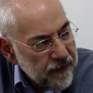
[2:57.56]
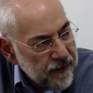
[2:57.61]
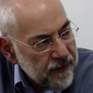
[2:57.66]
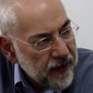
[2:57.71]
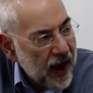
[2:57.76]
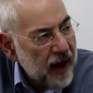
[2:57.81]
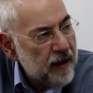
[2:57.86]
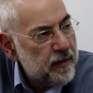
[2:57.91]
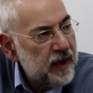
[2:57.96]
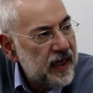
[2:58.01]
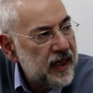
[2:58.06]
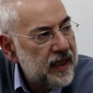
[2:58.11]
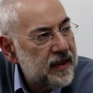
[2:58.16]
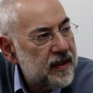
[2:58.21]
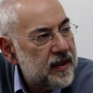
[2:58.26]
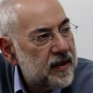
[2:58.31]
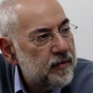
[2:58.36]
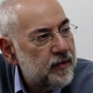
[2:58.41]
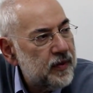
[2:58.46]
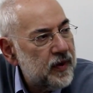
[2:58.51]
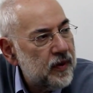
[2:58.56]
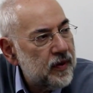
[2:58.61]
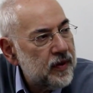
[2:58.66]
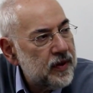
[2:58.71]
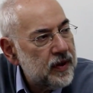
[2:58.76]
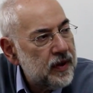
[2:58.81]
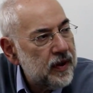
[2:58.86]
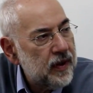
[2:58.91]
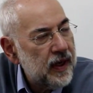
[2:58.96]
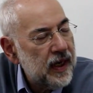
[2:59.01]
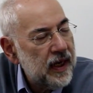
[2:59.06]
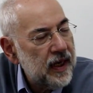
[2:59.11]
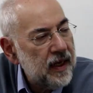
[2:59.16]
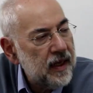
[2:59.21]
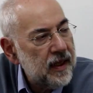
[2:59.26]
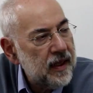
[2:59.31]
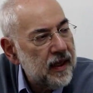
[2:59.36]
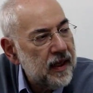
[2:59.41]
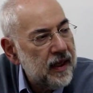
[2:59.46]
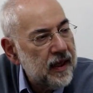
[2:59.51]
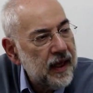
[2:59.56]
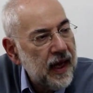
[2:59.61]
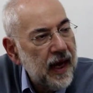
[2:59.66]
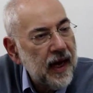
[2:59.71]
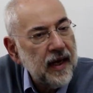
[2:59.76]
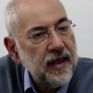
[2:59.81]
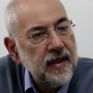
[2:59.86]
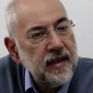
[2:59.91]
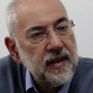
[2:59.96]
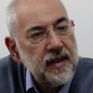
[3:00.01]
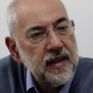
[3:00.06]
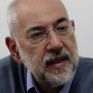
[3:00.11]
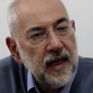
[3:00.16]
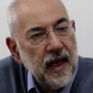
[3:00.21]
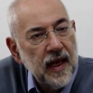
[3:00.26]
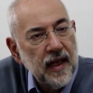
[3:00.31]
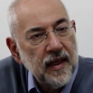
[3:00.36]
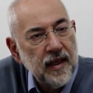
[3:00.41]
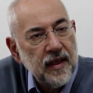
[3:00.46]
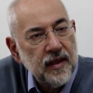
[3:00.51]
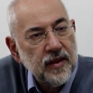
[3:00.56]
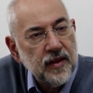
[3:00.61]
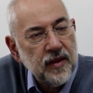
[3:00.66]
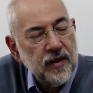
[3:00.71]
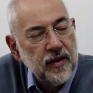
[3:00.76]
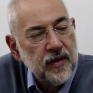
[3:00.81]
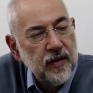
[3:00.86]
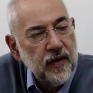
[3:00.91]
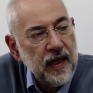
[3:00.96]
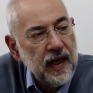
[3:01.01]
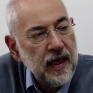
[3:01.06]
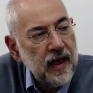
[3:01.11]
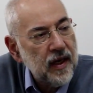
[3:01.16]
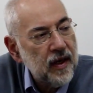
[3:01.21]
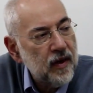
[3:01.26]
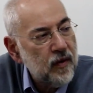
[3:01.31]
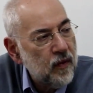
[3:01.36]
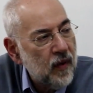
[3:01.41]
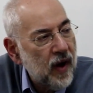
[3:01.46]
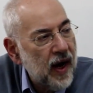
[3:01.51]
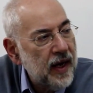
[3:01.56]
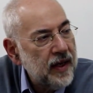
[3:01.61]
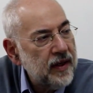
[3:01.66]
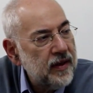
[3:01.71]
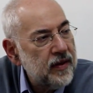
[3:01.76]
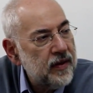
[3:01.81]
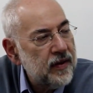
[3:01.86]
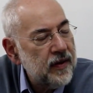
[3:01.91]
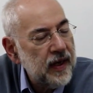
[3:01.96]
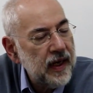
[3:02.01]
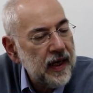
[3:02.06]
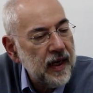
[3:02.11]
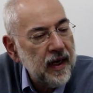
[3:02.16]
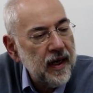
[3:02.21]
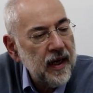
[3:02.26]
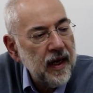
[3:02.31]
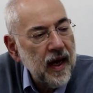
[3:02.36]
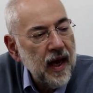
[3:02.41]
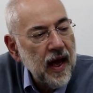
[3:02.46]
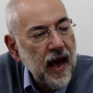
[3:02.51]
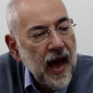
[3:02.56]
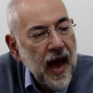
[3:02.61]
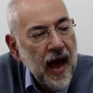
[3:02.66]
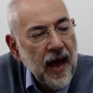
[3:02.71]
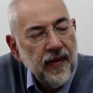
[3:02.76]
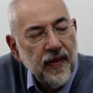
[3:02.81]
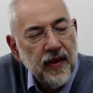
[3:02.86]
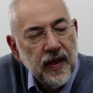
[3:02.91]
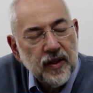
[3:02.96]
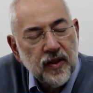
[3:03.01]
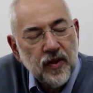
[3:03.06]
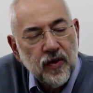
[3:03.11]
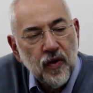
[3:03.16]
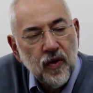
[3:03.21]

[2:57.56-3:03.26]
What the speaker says: family support you in it, that they understand that you're doing it and why you're doing it, and that